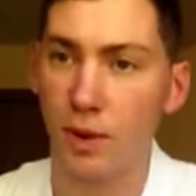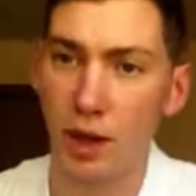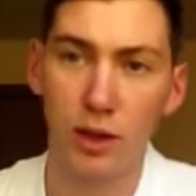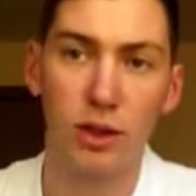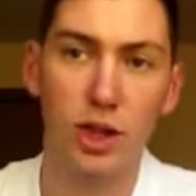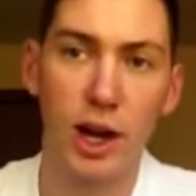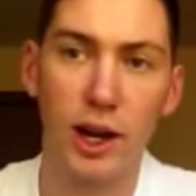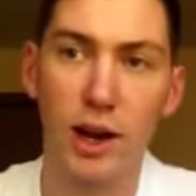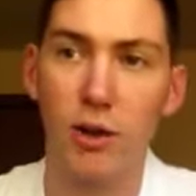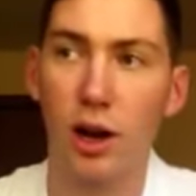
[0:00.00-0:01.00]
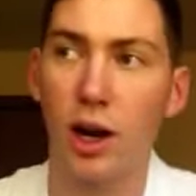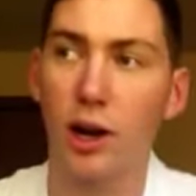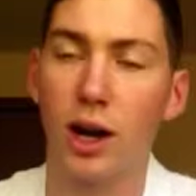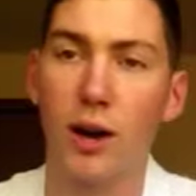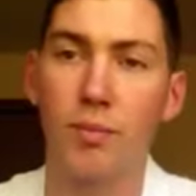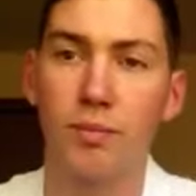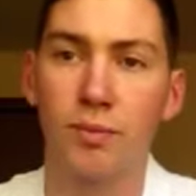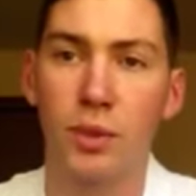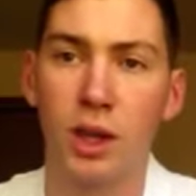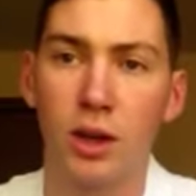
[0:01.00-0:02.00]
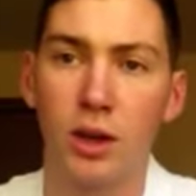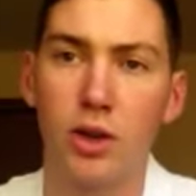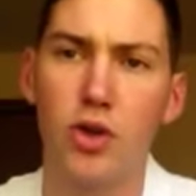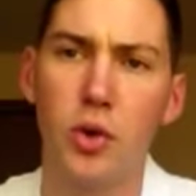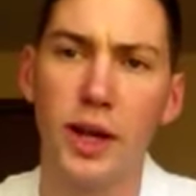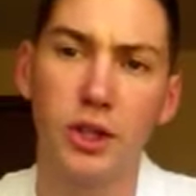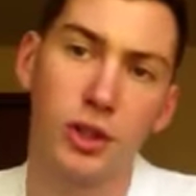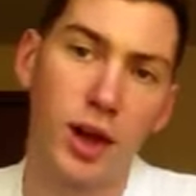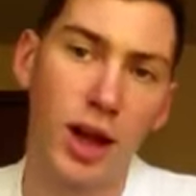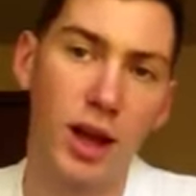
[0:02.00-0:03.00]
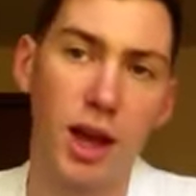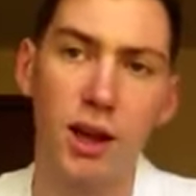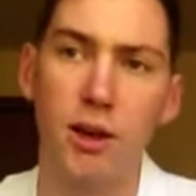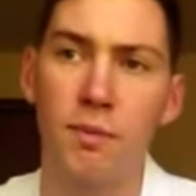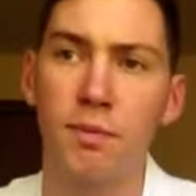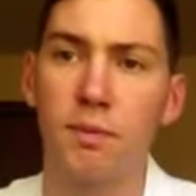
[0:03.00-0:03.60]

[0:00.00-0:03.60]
another shout-out, our newish tight end.